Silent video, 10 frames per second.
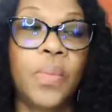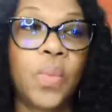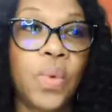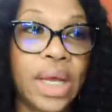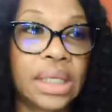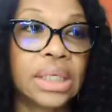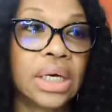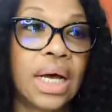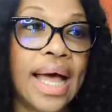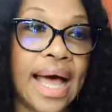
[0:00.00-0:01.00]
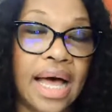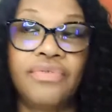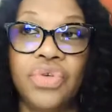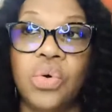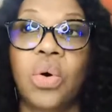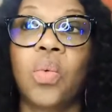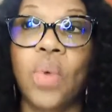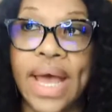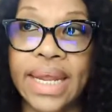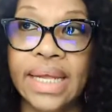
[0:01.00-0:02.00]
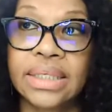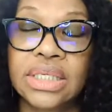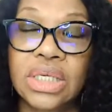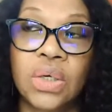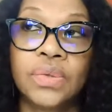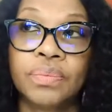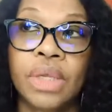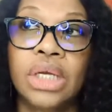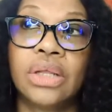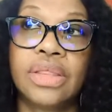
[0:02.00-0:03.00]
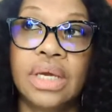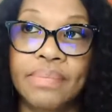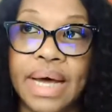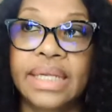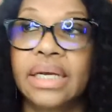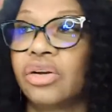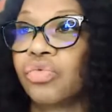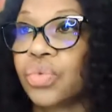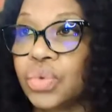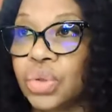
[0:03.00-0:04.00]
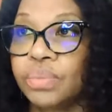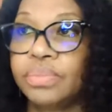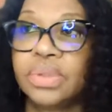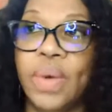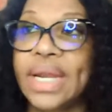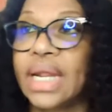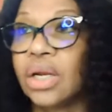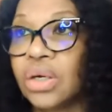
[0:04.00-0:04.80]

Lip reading: will have your wedding. So think about the room, the way they